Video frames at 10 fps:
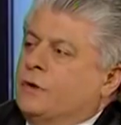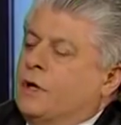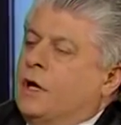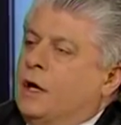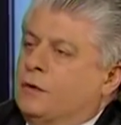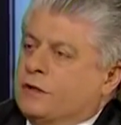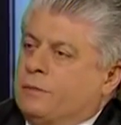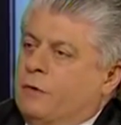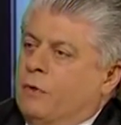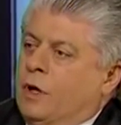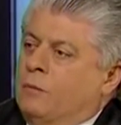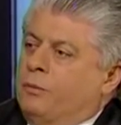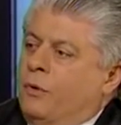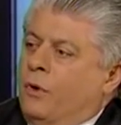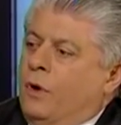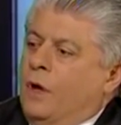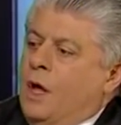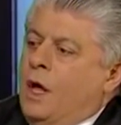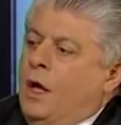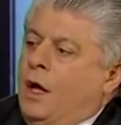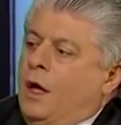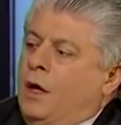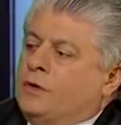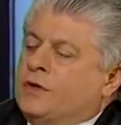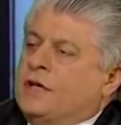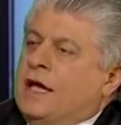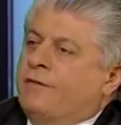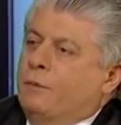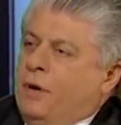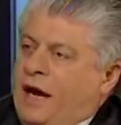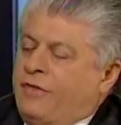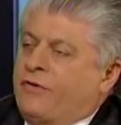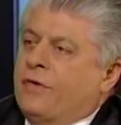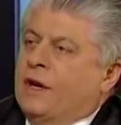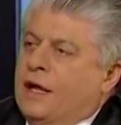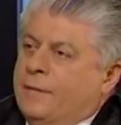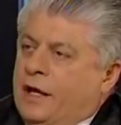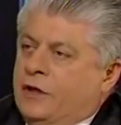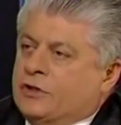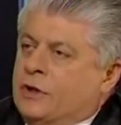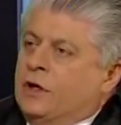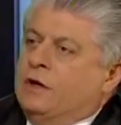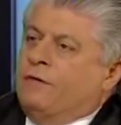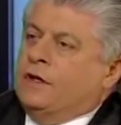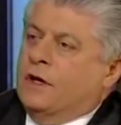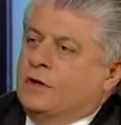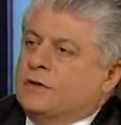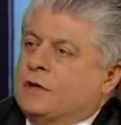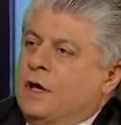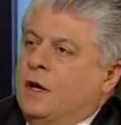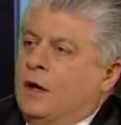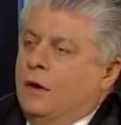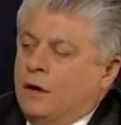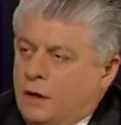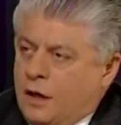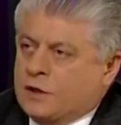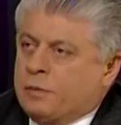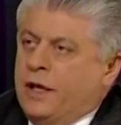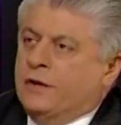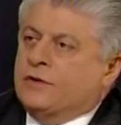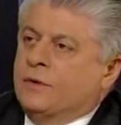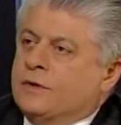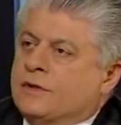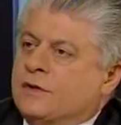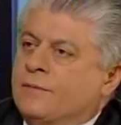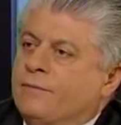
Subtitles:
to Congressman Ron Paul. Does he have a path to the nomination? And if he does, explain it to us.